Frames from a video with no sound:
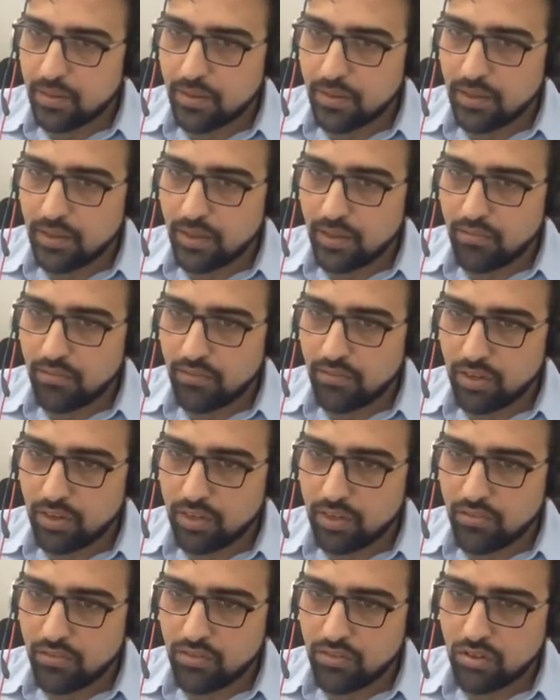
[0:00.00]
If
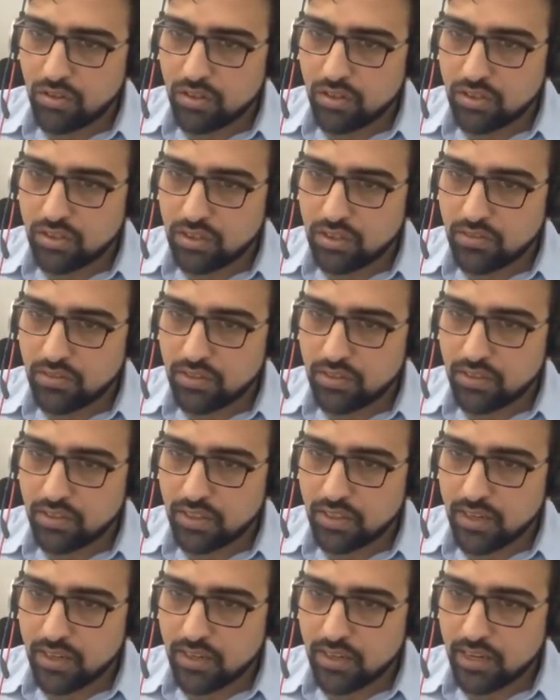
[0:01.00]
any of you are still facing
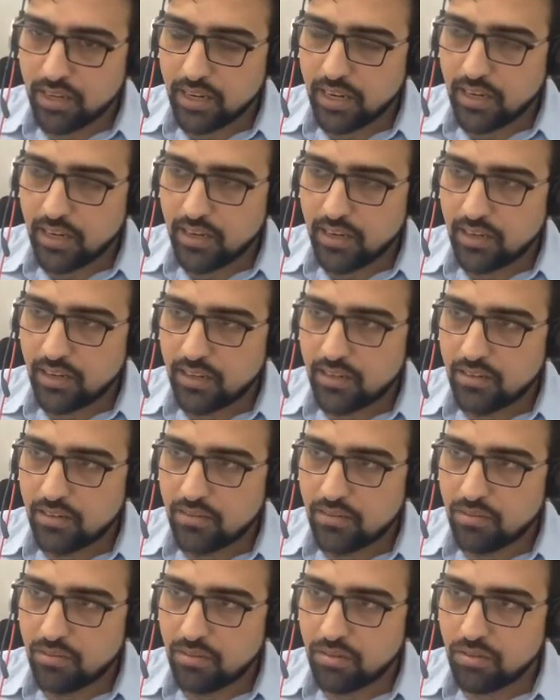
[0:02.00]
that, try
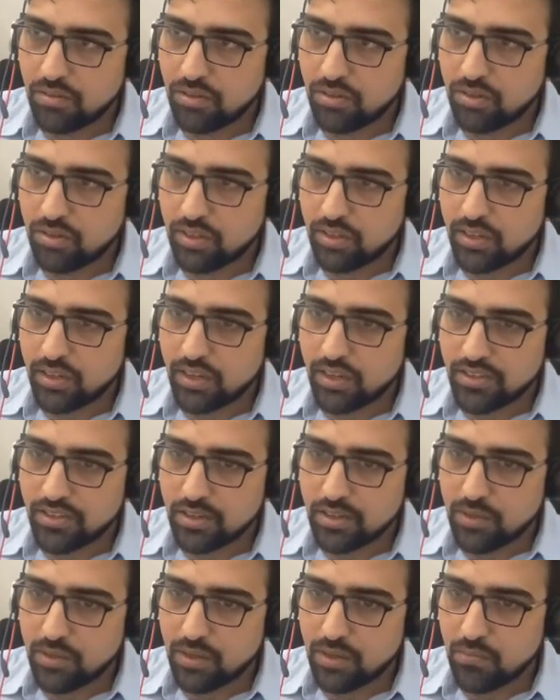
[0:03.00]
using a
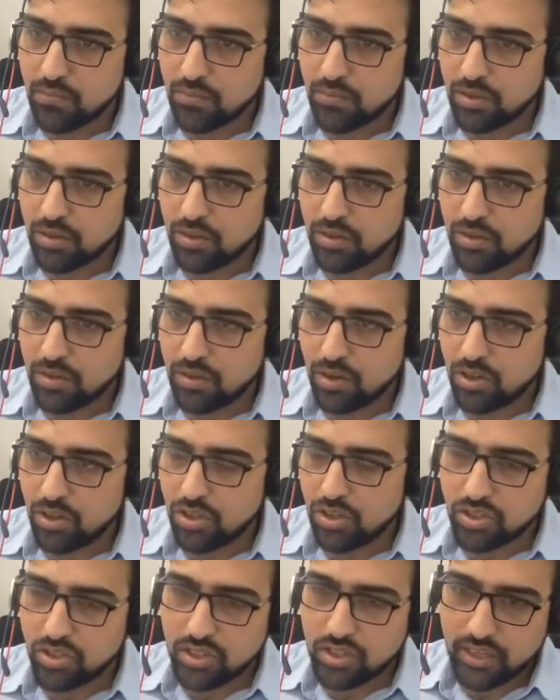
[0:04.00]
custom name,
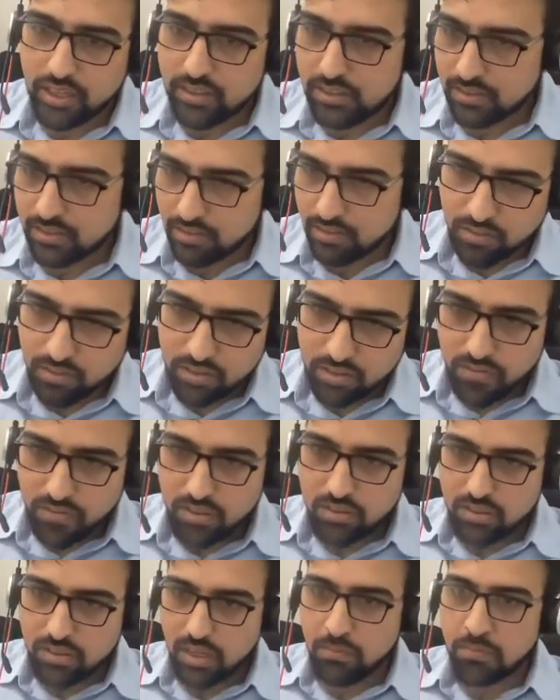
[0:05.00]
logistics
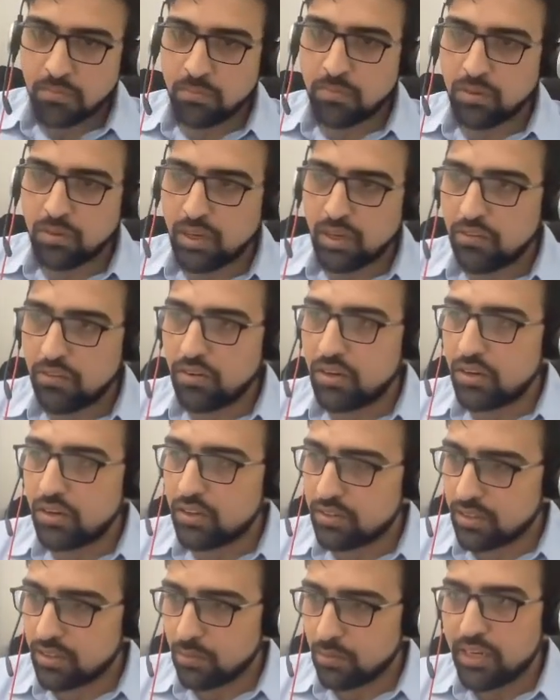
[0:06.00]
with some keyword,
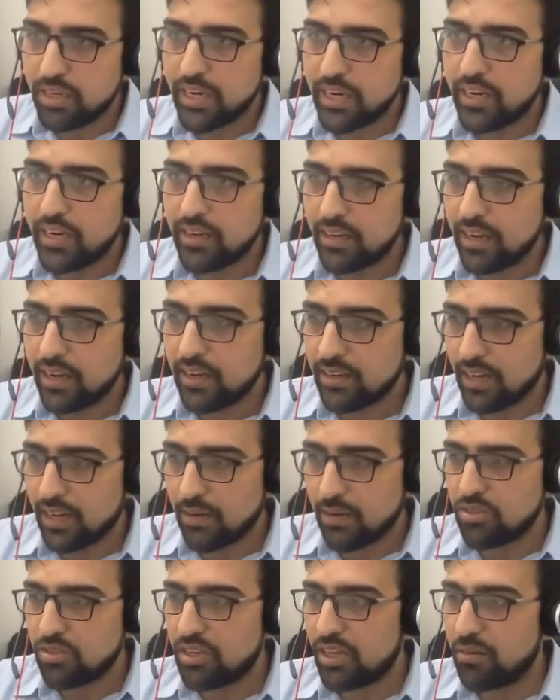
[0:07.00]
some date,
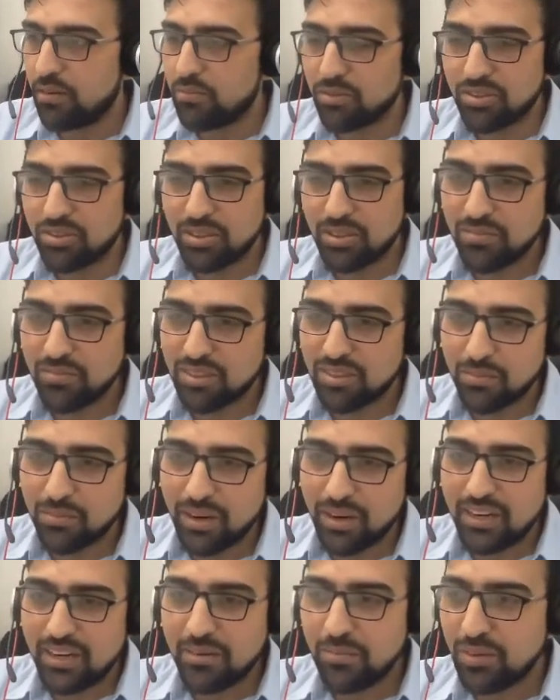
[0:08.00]
timestamp, or some
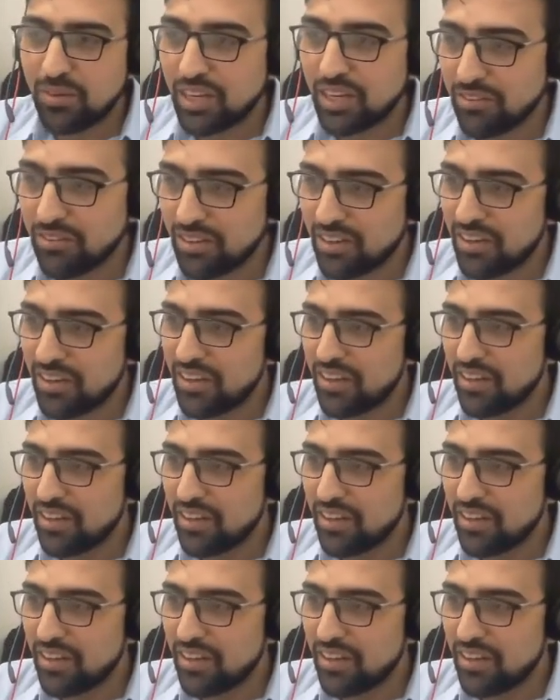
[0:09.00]
random keyword,